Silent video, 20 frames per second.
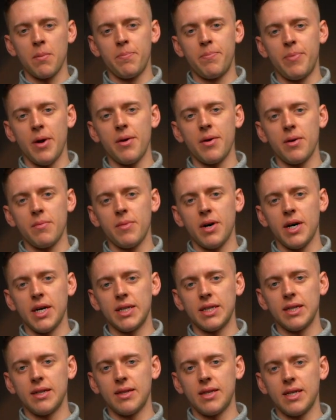Bearing in
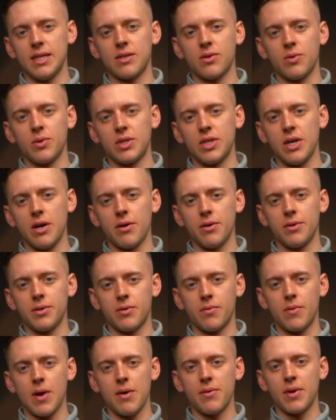mind, this Quintero is
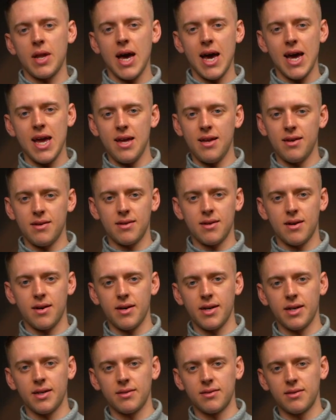around 8,
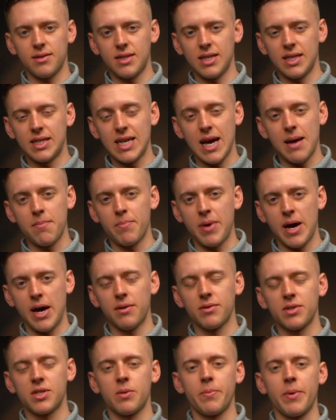9 to 10
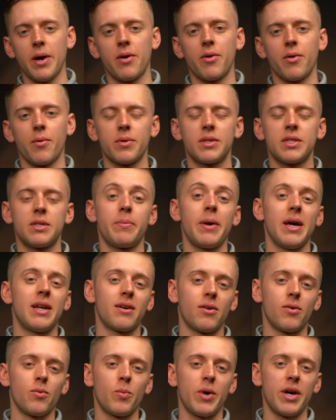pounds,
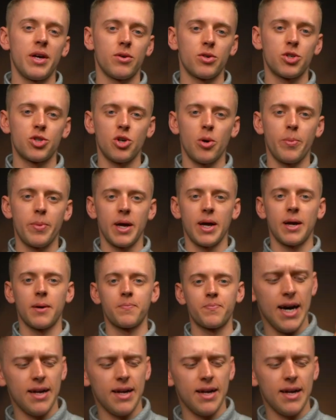depending on where you're shopping.